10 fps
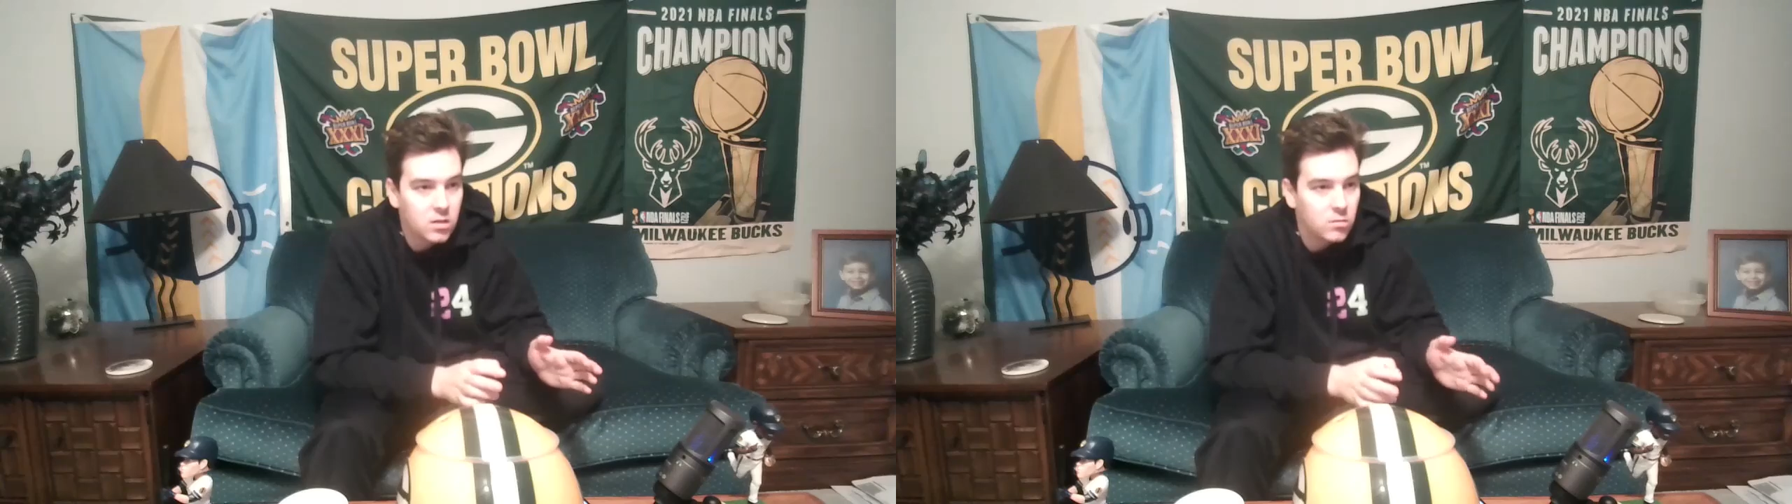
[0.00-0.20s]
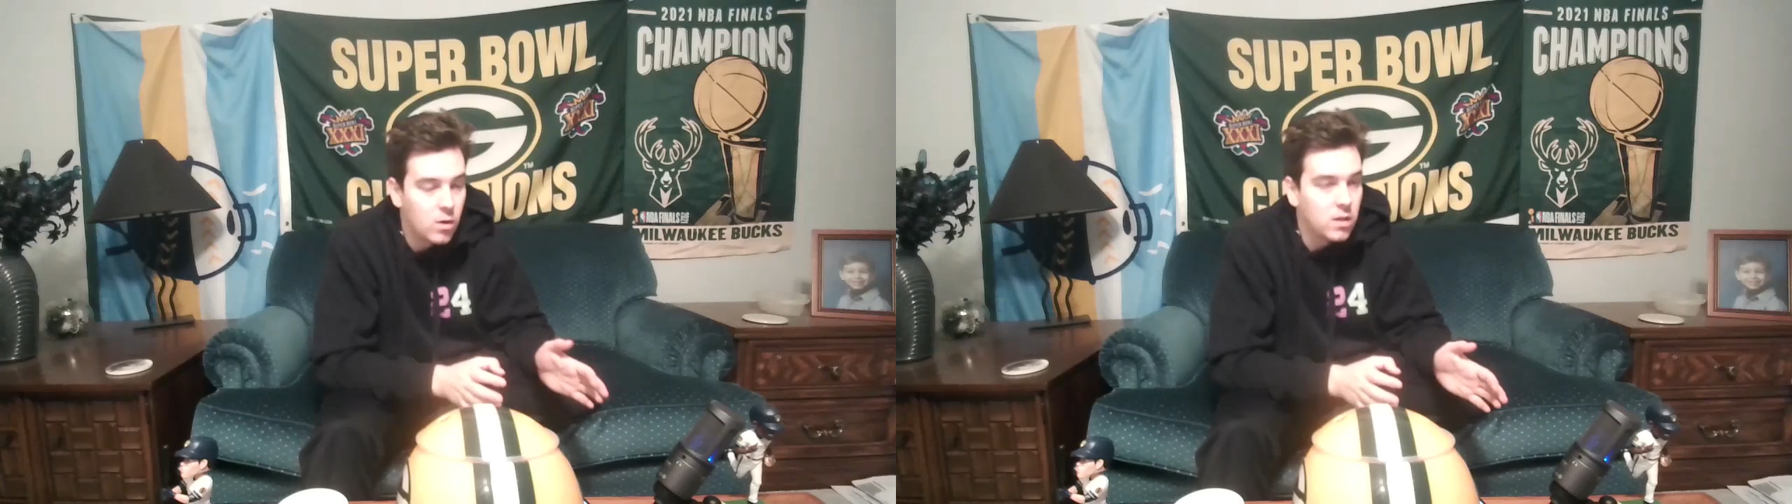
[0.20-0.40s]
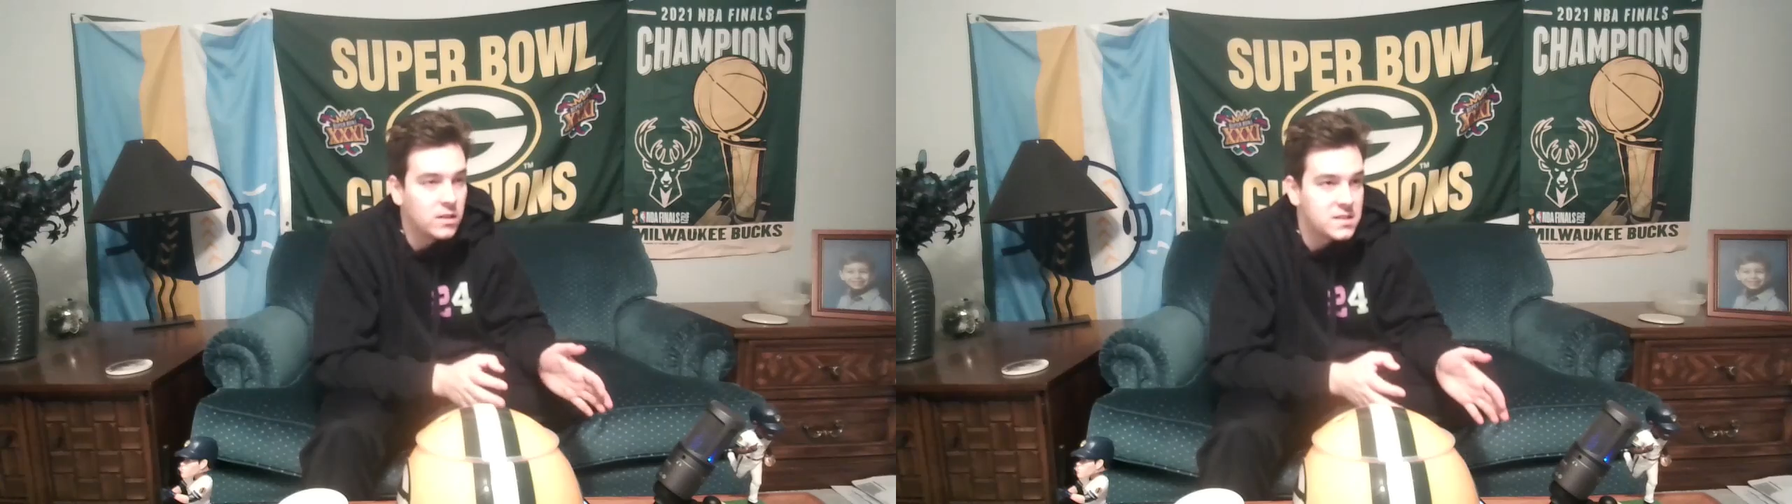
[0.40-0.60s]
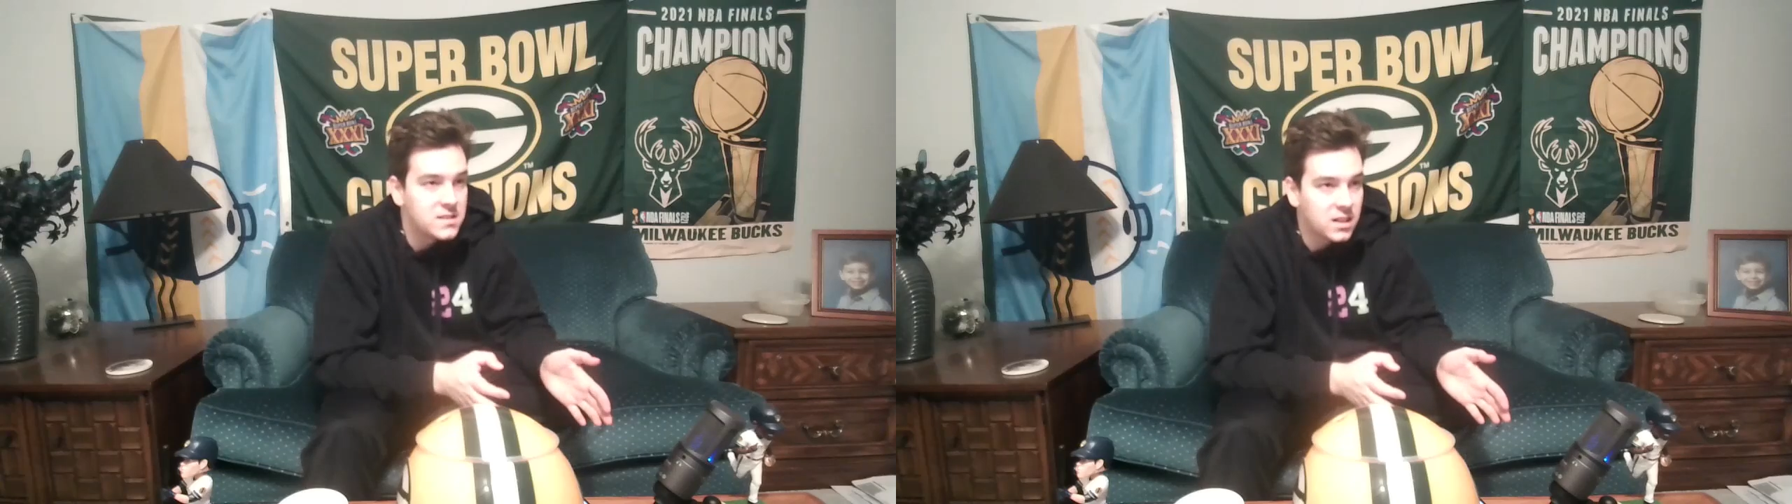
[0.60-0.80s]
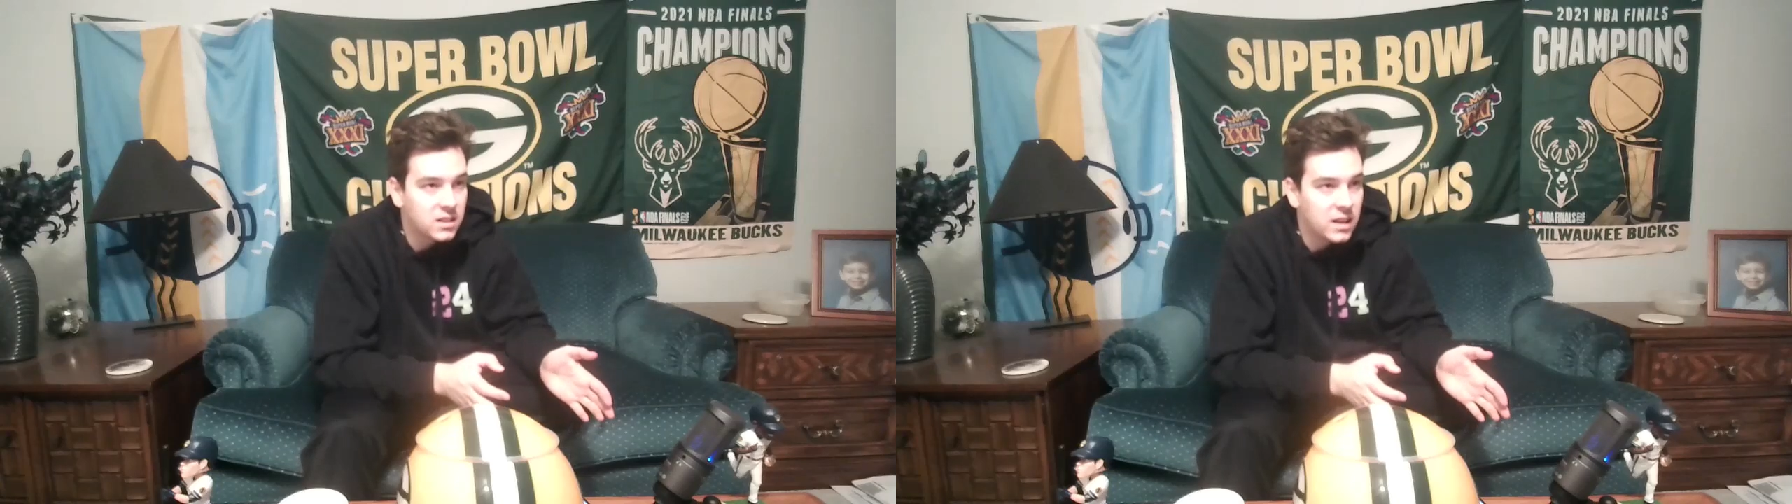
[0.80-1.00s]

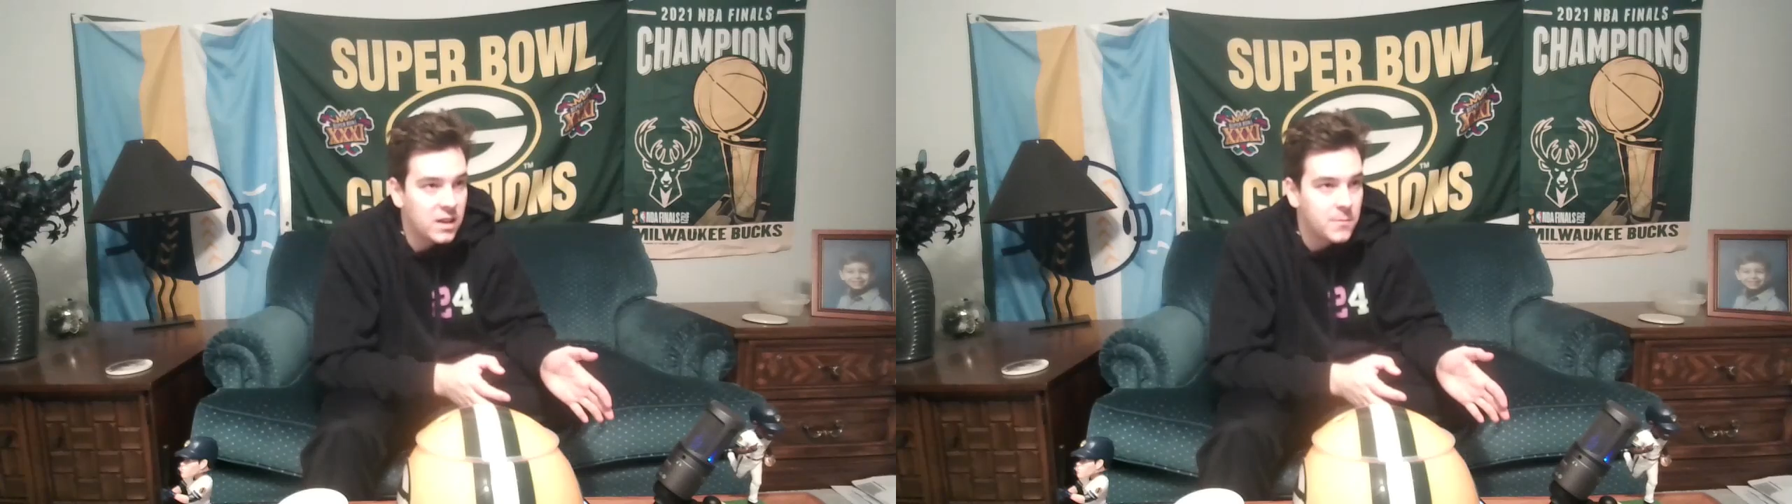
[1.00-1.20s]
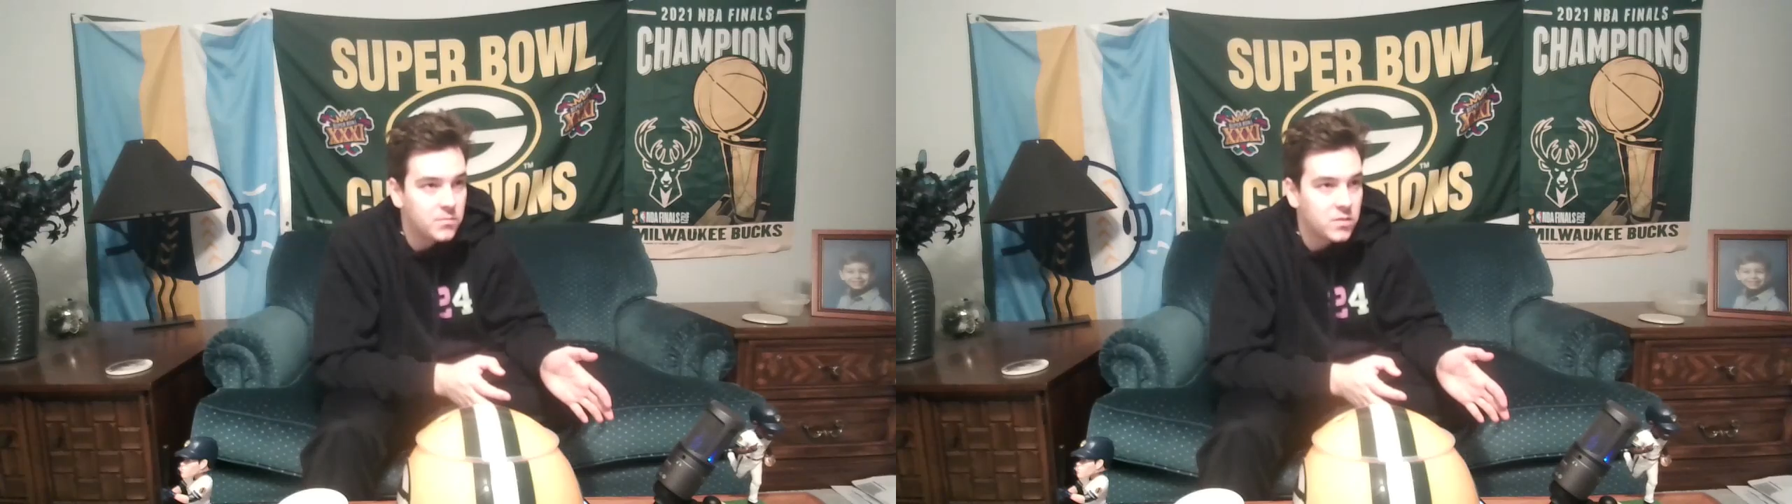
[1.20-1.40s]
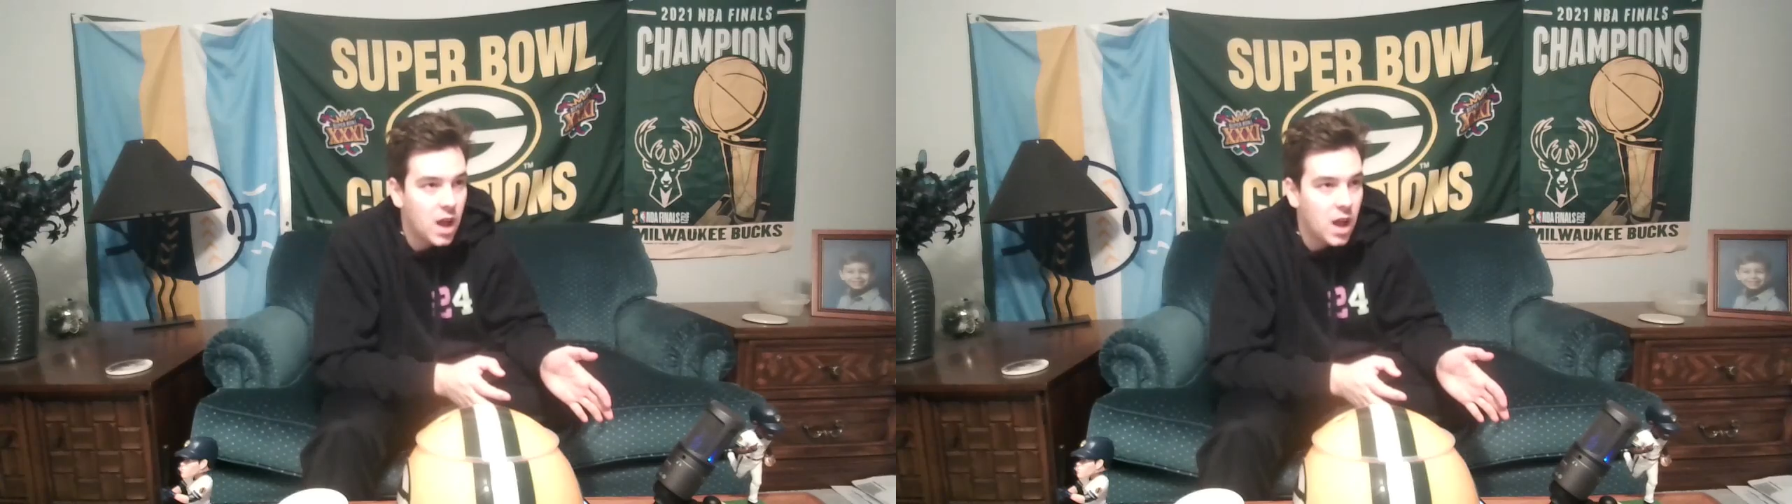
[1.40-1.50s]
realistically,